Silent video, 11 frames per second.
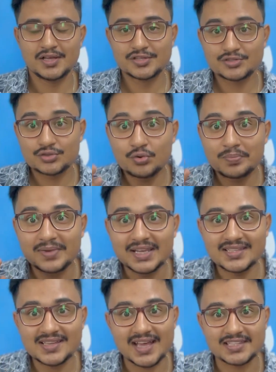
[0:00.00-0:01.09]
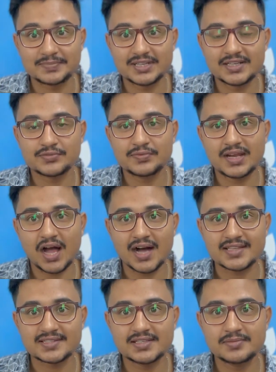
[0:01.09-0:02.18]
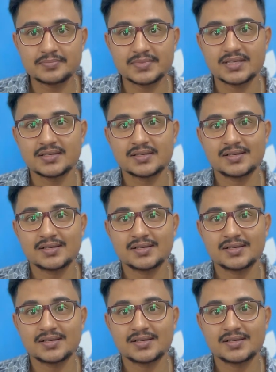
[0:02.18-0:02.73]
So many aspirants were asking me,